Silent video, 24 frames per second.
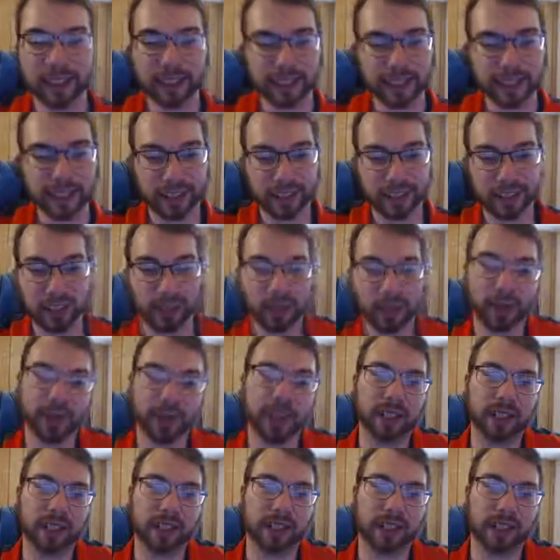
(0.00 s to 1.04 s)
Super
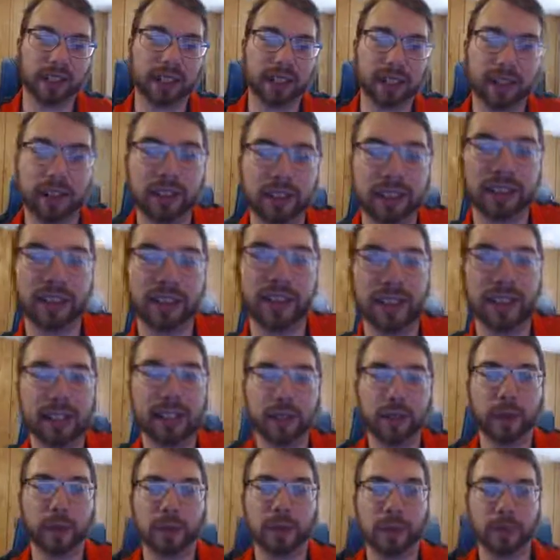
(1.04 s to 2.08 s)
cringe. Let's go.
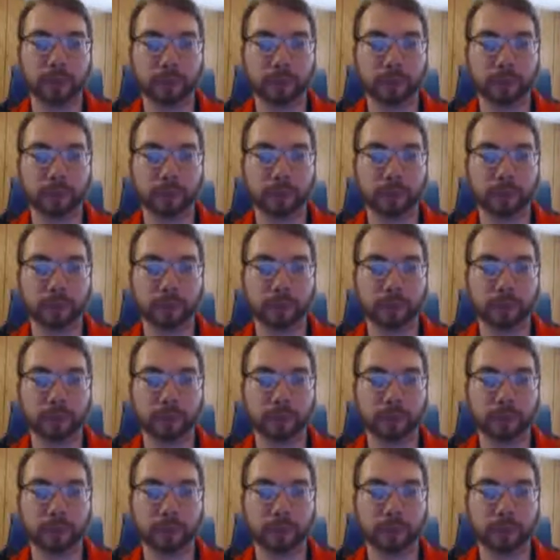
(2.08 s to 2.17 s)
Anyway,